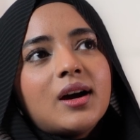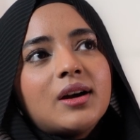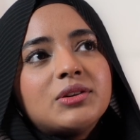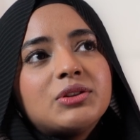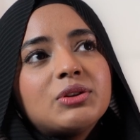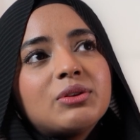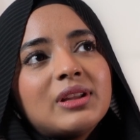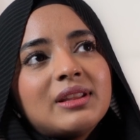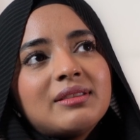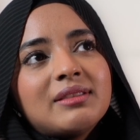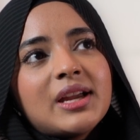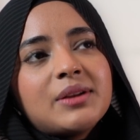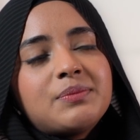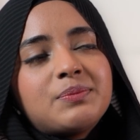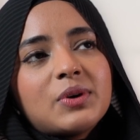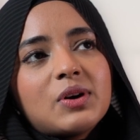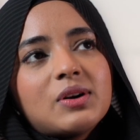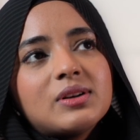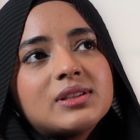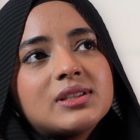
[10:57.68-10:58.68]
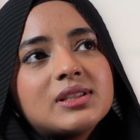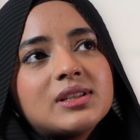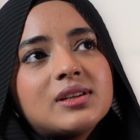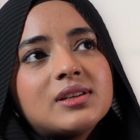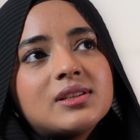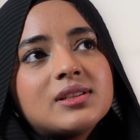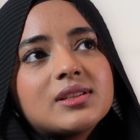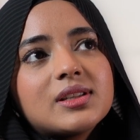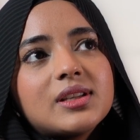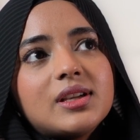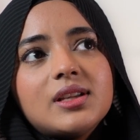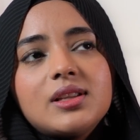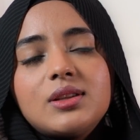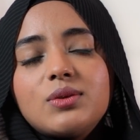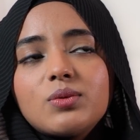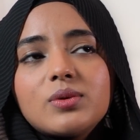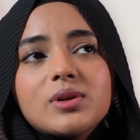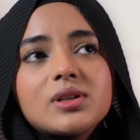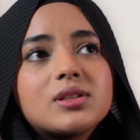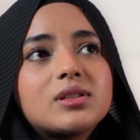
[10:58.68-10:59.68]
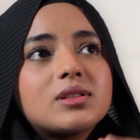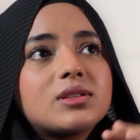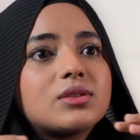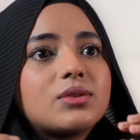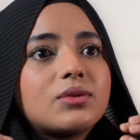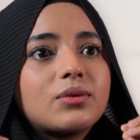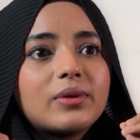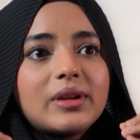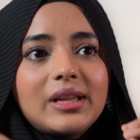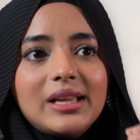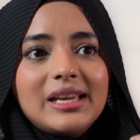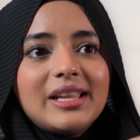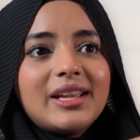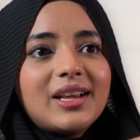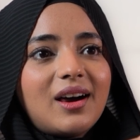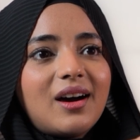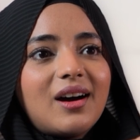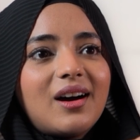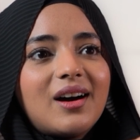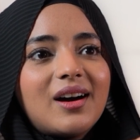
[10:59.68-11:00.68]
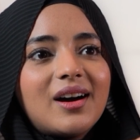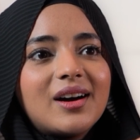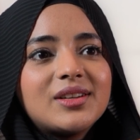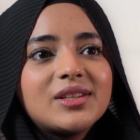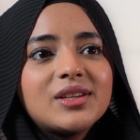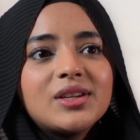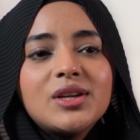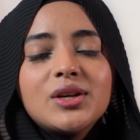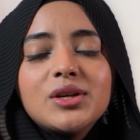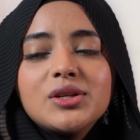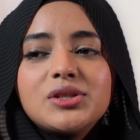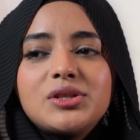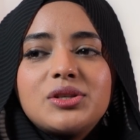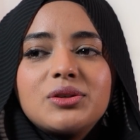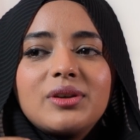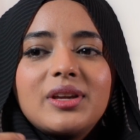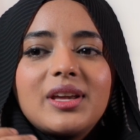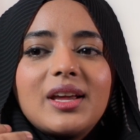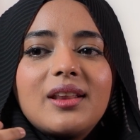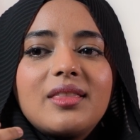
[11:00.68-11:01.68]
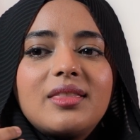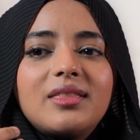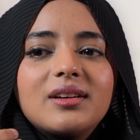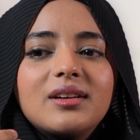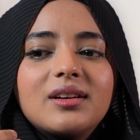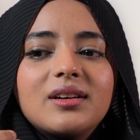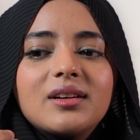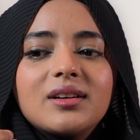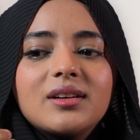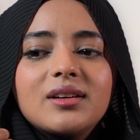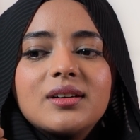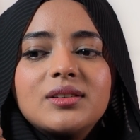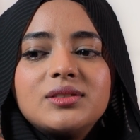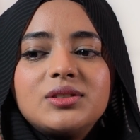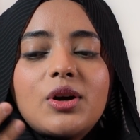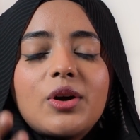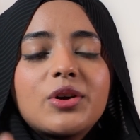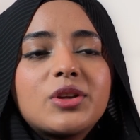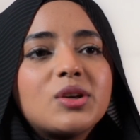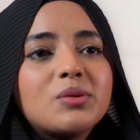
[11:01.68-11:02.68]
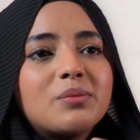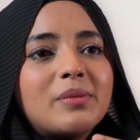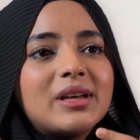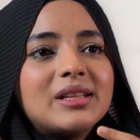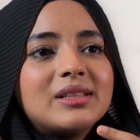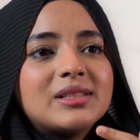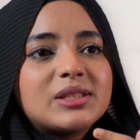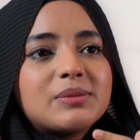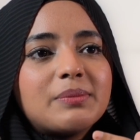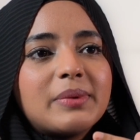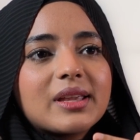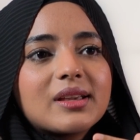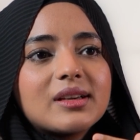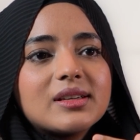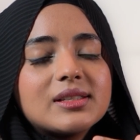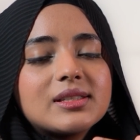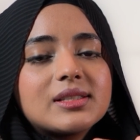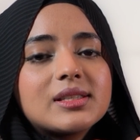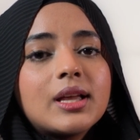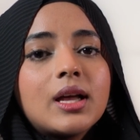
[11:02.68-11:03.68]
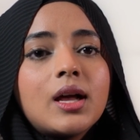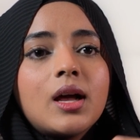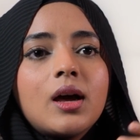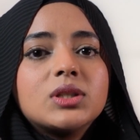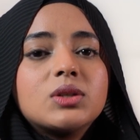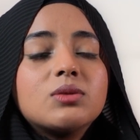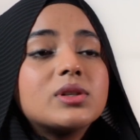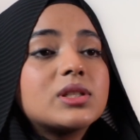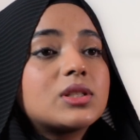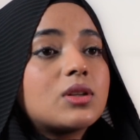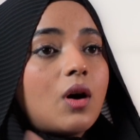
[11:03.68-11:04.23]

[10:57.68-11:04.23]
During that process, it was really hard to get the documents because there was